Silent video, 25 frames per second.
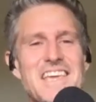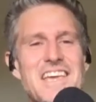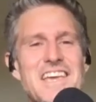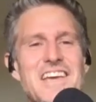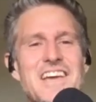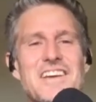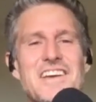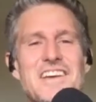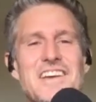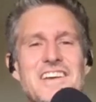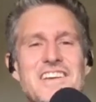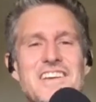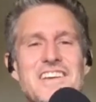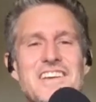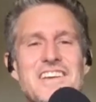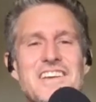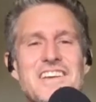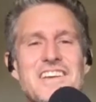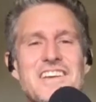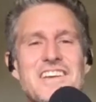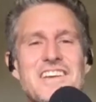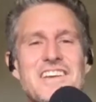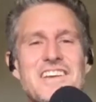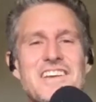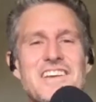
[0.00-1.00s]
you,
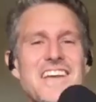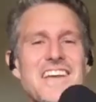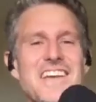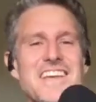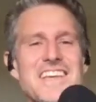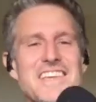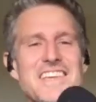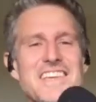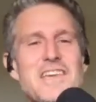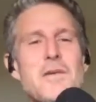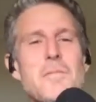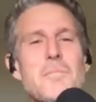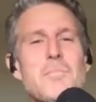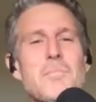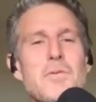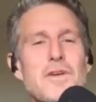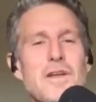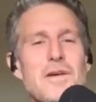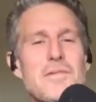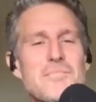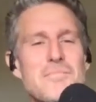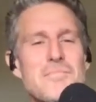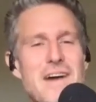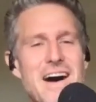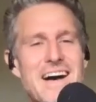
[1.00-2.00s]
you, you put
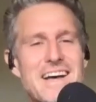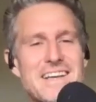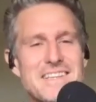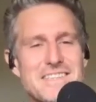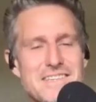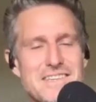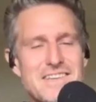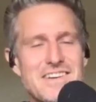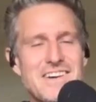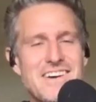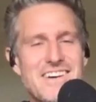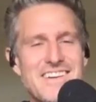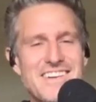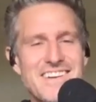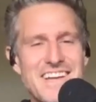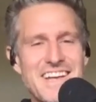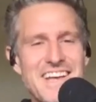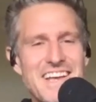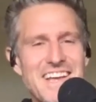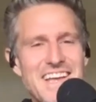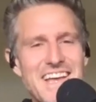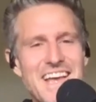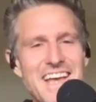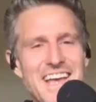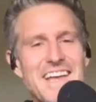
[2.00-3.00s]
a mask on
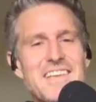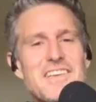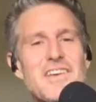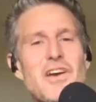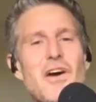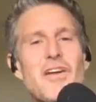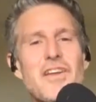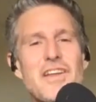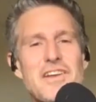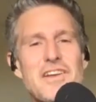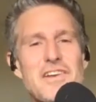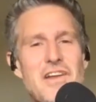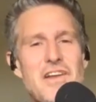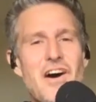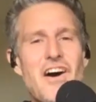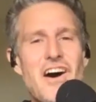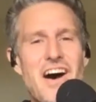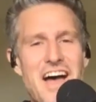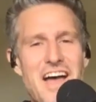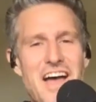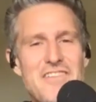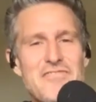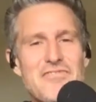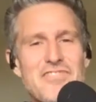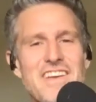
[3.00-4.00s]
and got a
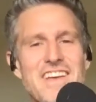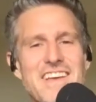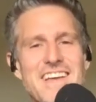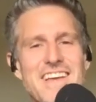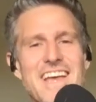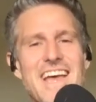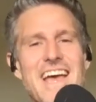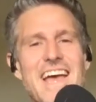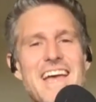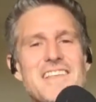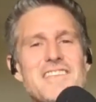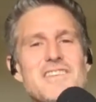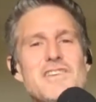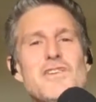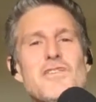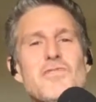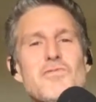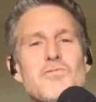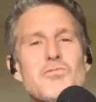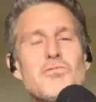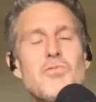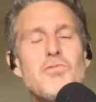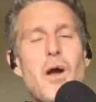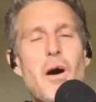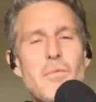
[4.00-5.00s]
knife and
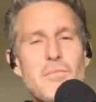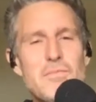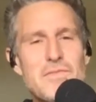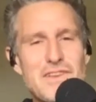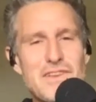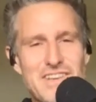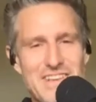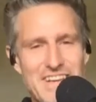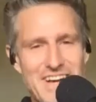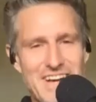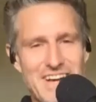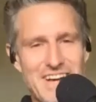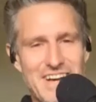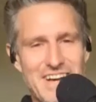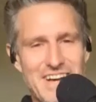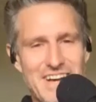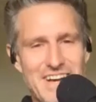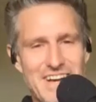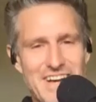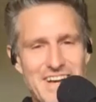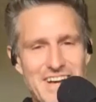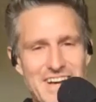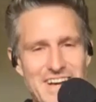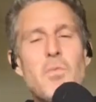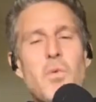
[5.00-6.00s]
you robbed the guy.
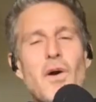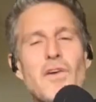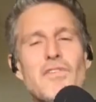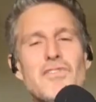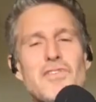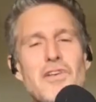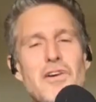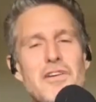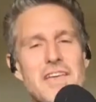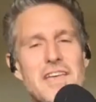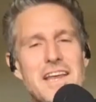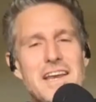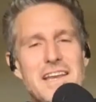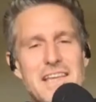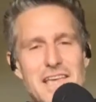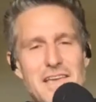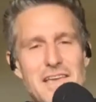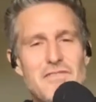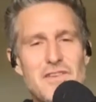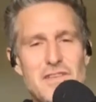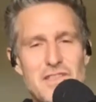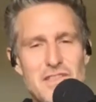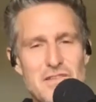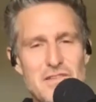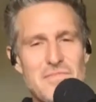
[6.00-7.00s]
He was not going to
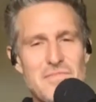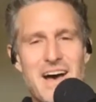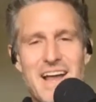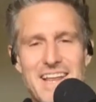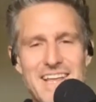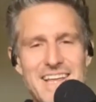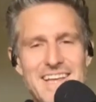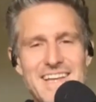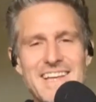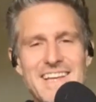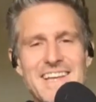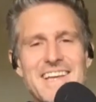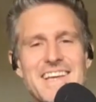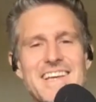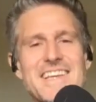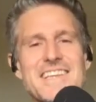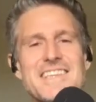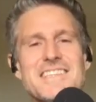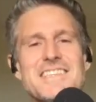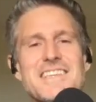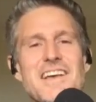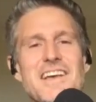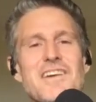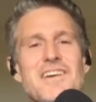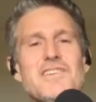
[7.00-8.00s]
give you the money,
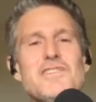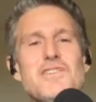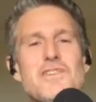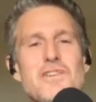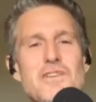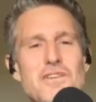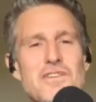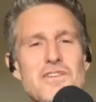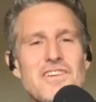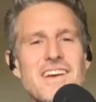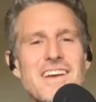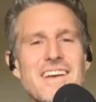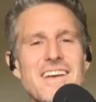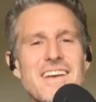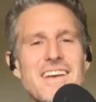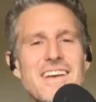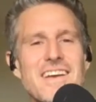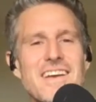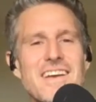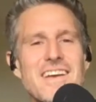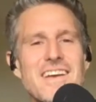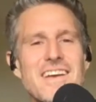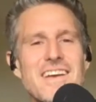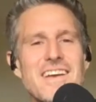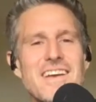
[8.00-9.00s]
so you
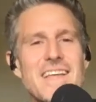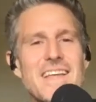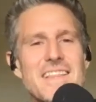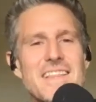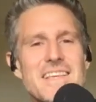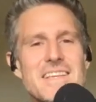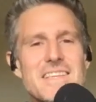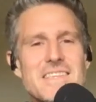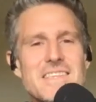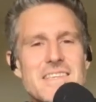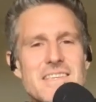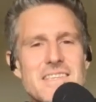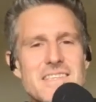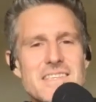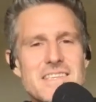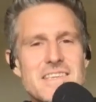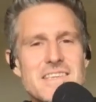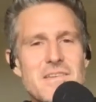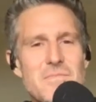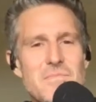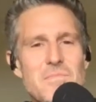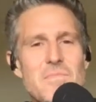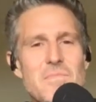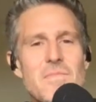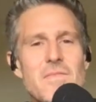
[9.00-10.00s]
like this is
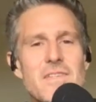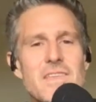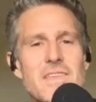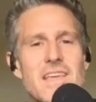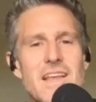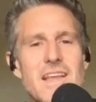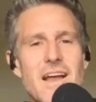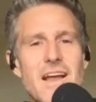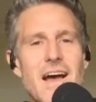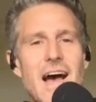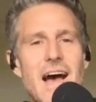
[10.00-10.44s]
some, you know,